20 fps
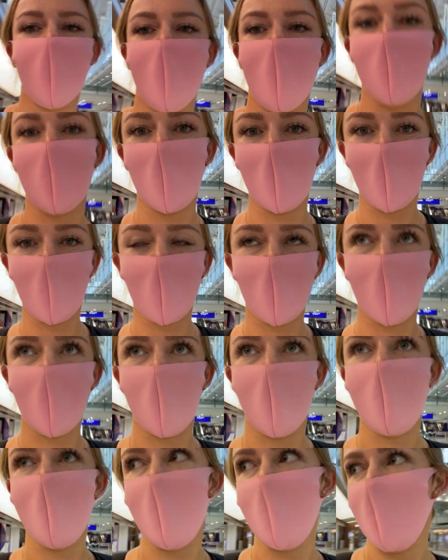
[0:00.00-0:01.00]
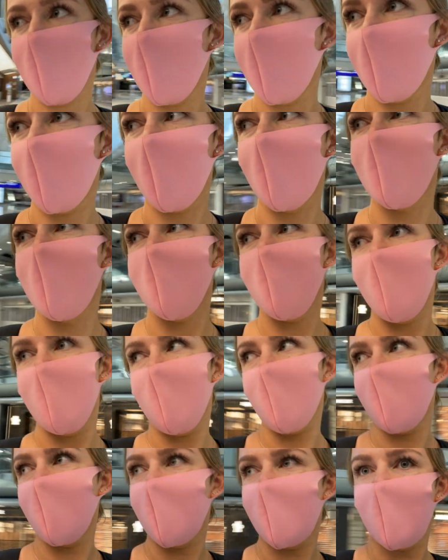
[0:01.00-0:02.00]
I'm not gonna do too, too many
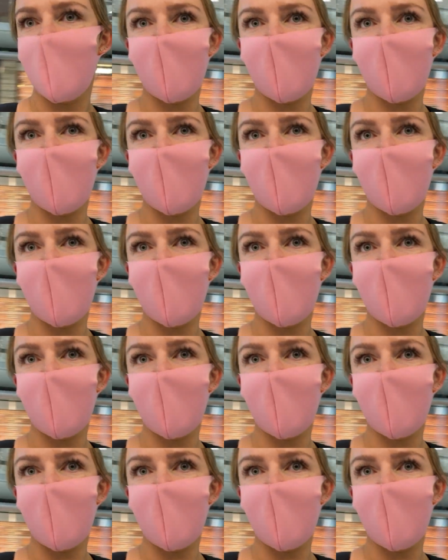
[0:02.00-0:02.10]
panning shots like